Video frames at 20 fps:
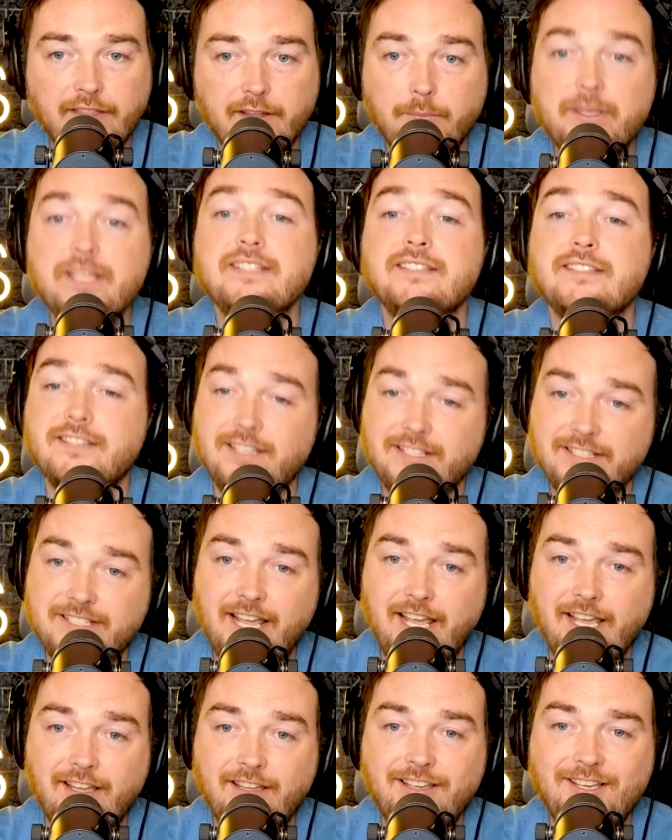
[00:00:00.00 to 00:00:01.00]
that a business can
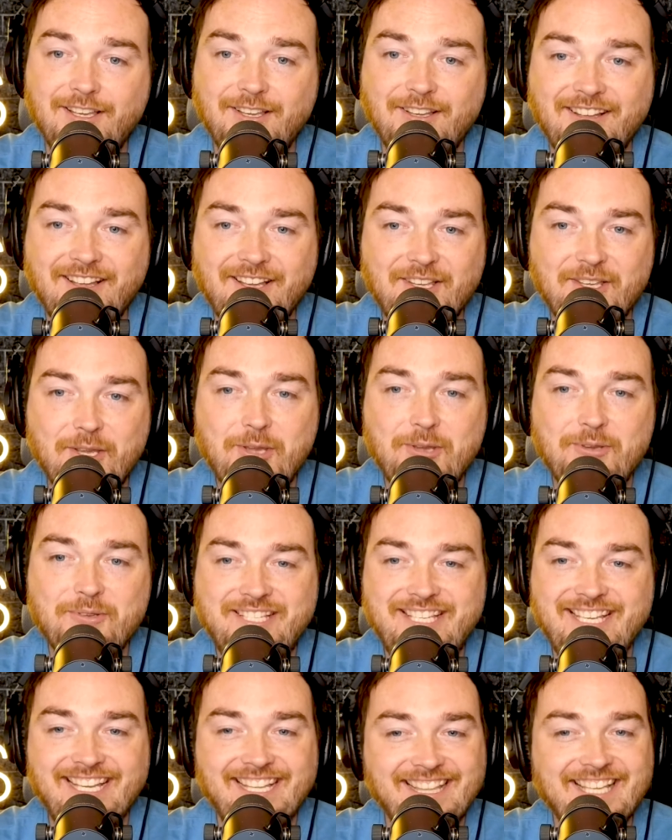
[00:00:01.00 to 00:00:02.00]
take
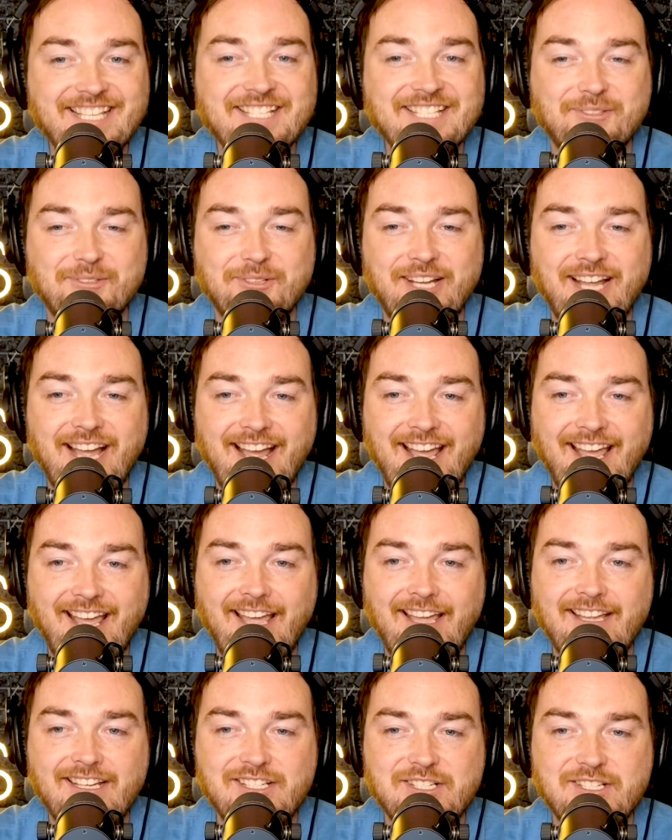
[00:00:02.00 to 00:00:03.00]
using these 3
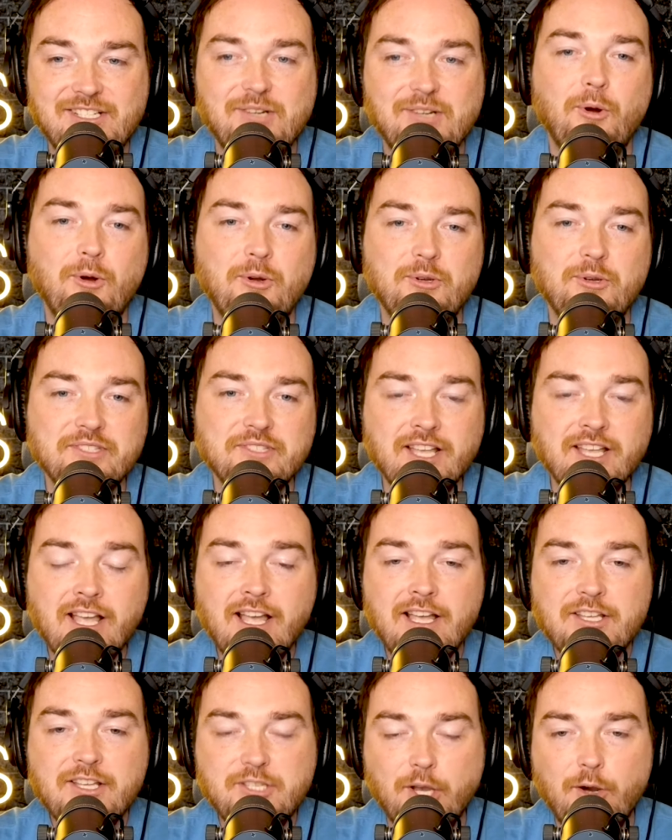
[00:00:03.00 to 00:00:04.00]
agent roles.
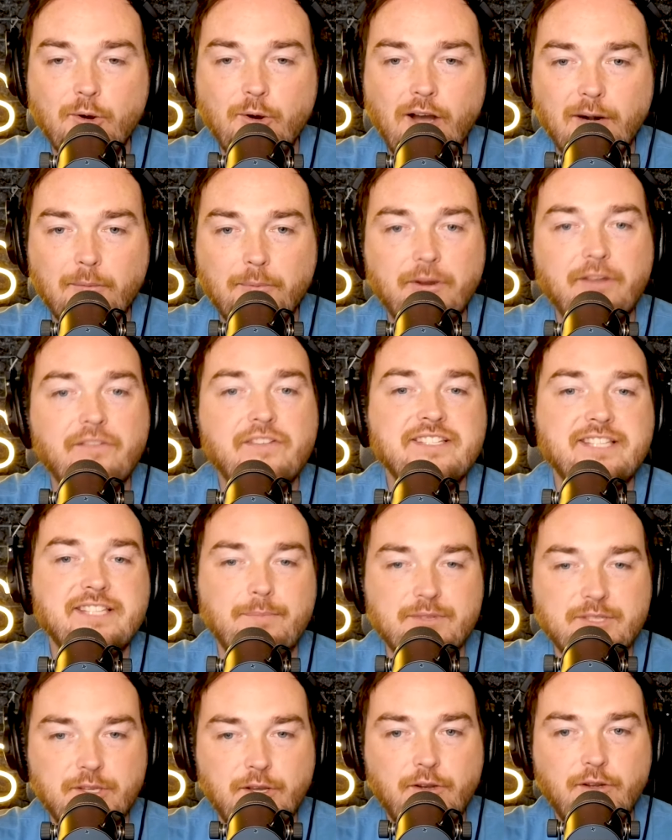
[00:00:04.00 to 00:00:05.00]
So on a previous
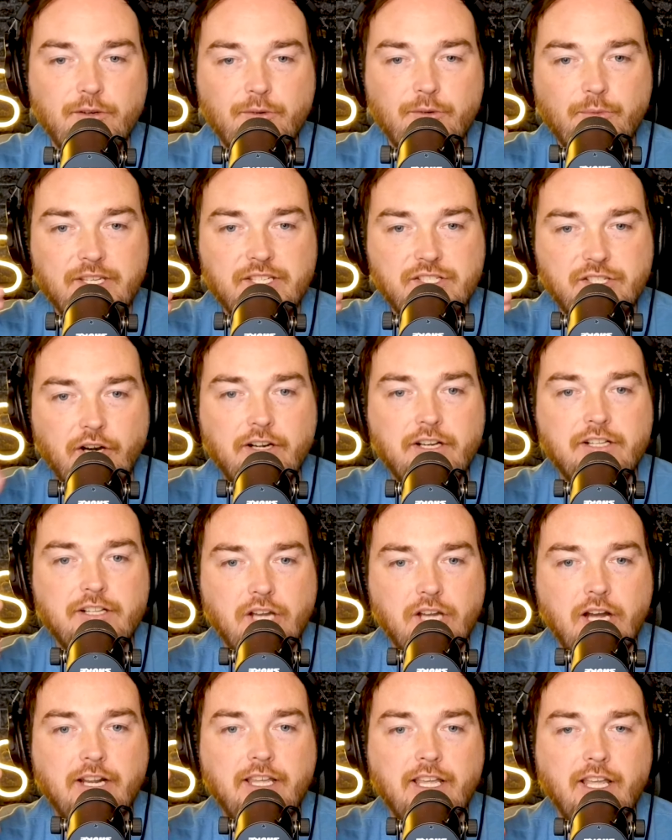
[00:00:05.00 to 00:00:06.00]
episode, we started
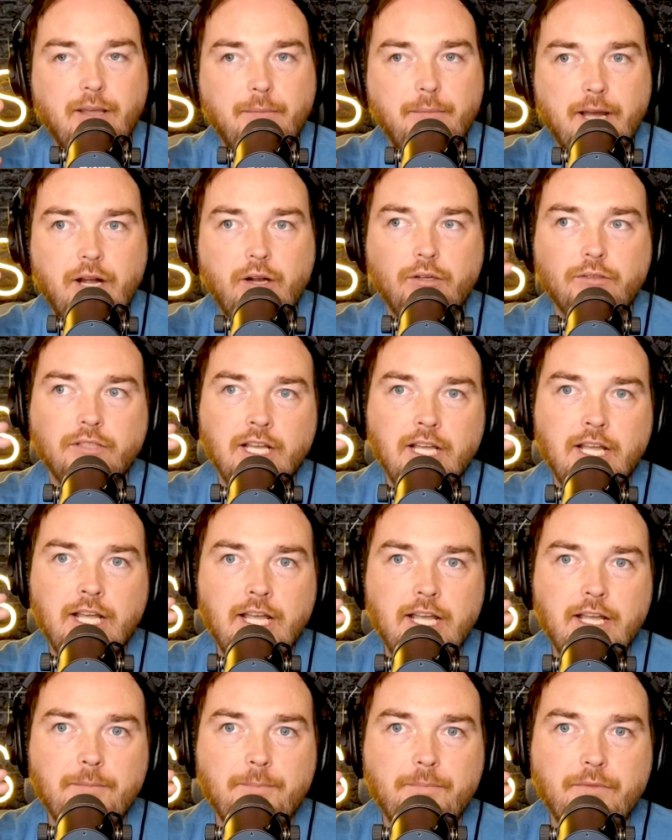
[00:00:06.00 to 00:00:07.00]
talking about
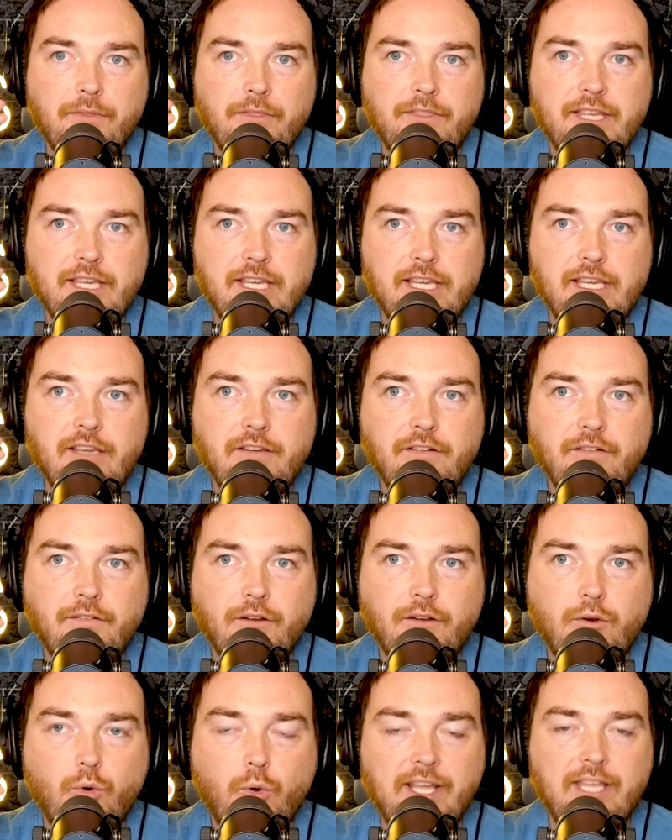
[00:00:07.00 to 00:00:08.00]
the
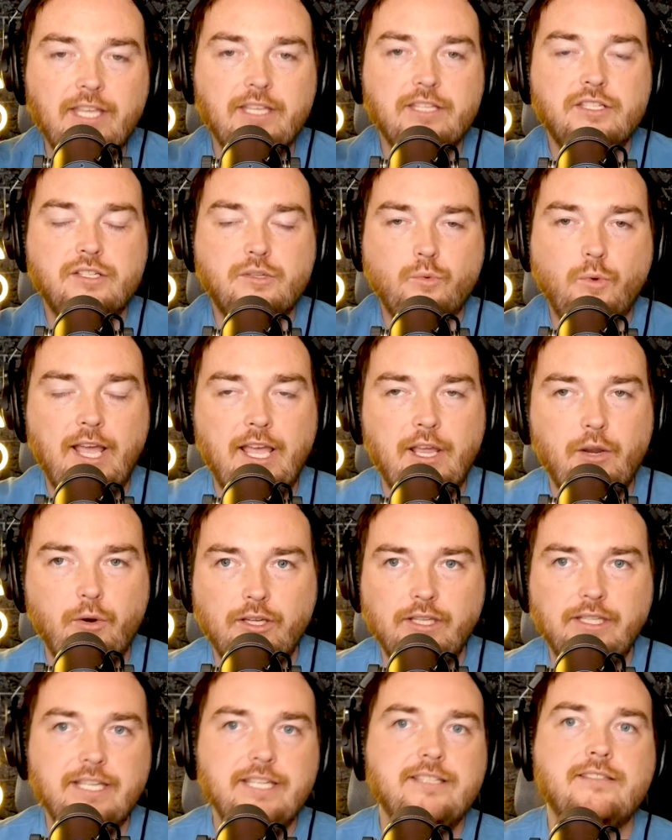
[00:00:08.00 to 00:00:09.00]
quickest way,
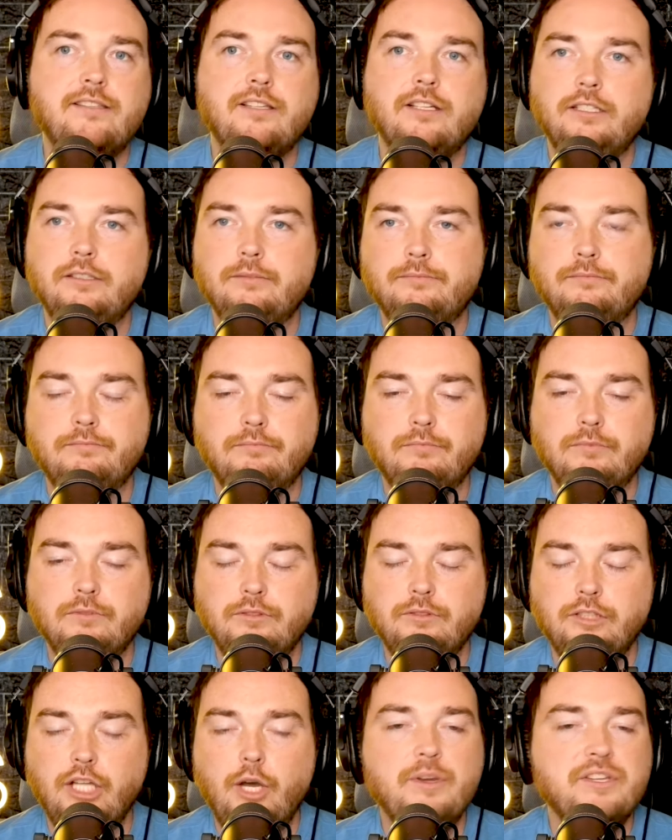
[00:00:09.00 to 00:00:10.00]
or at least the
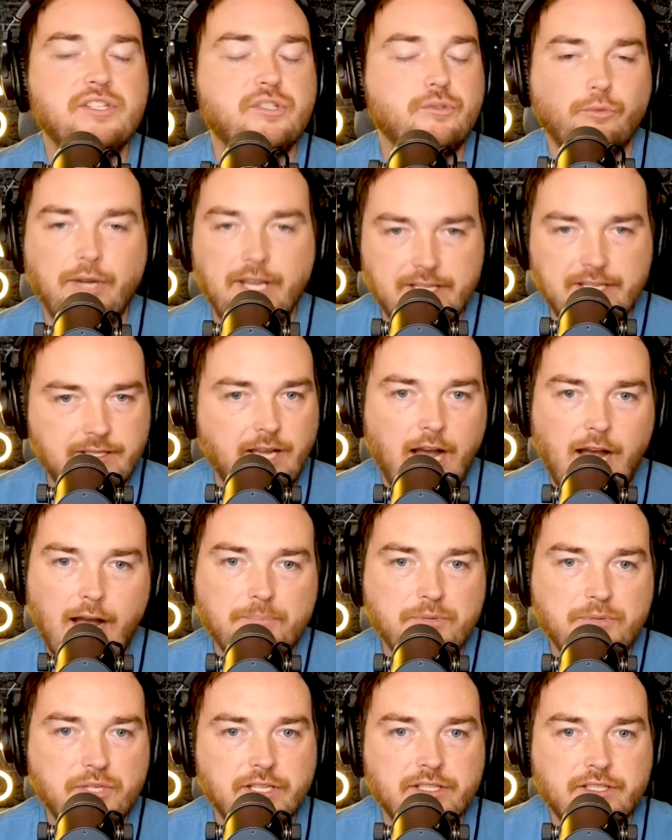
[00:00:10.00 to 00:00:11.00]
lowest risk
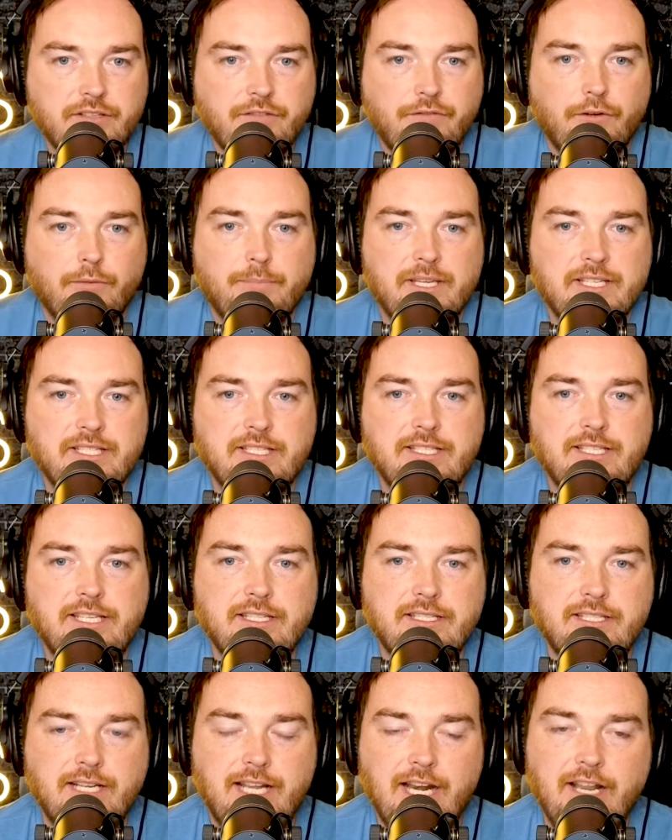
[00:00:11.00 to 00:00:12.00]
options for
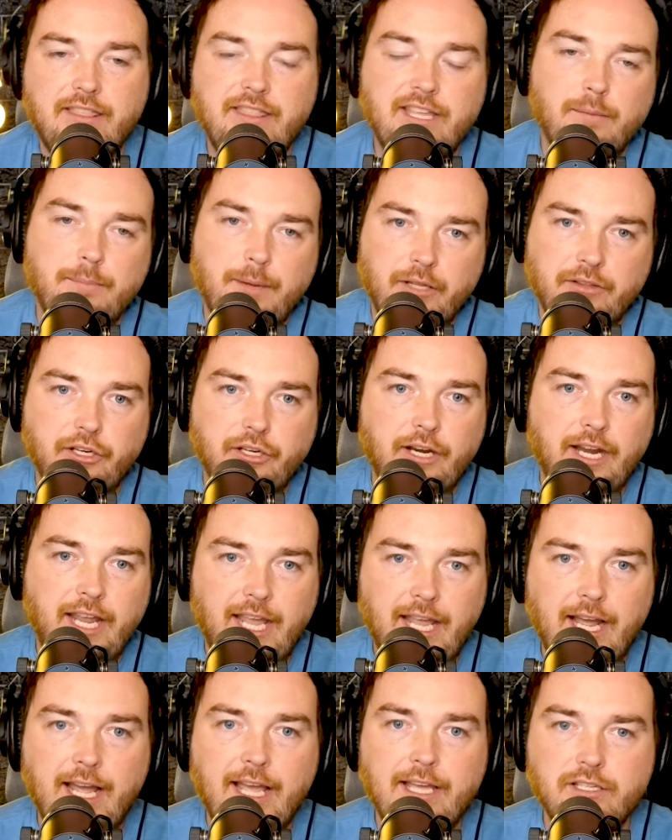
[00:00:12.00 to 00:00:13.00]
businesses to kind of think about their
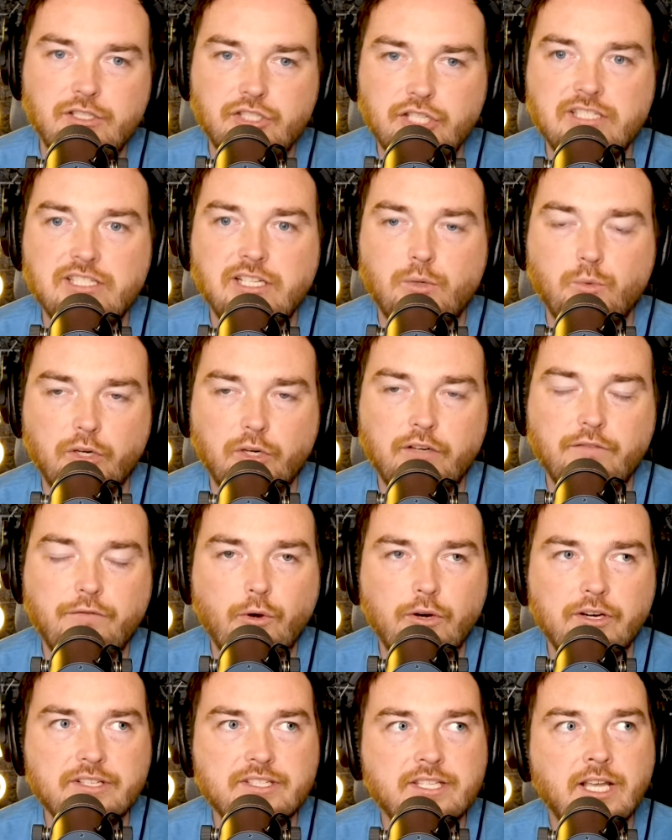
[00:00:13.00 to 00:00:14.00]
AI agentic
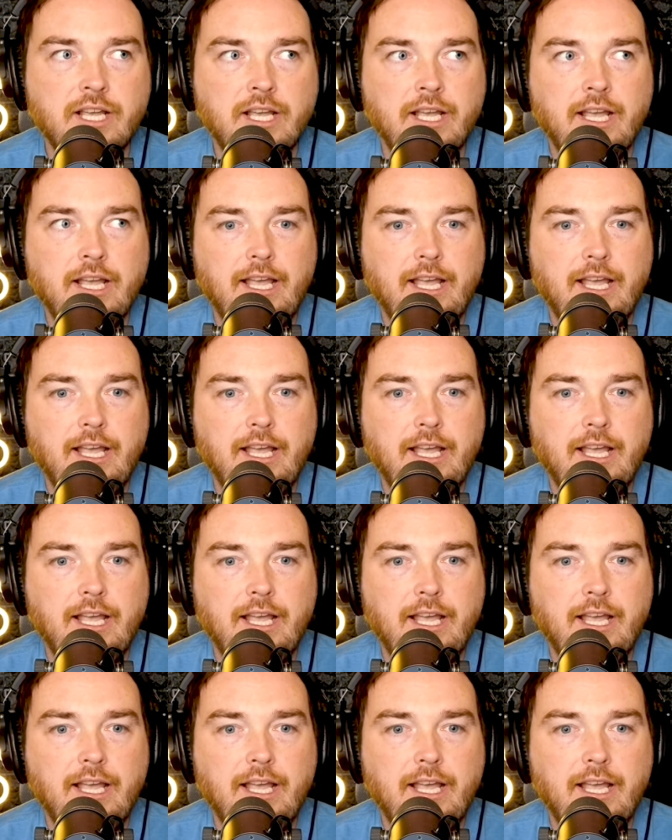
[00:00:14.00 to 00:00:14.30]
workforce.